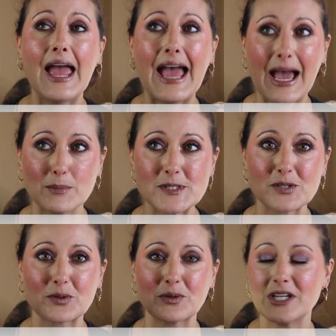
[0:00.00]

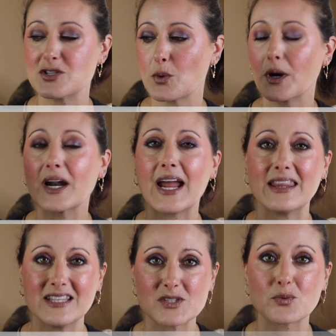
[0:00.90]
absolutely adore
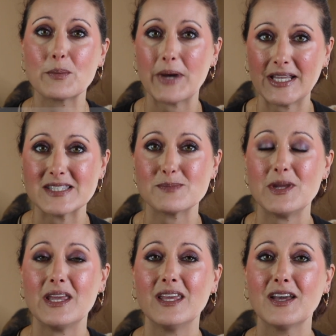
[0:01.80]
and this reminds
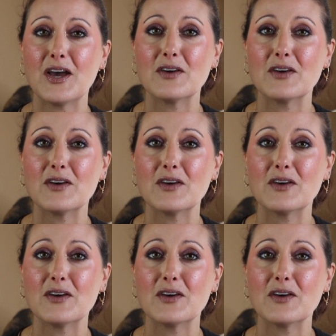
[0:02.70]
me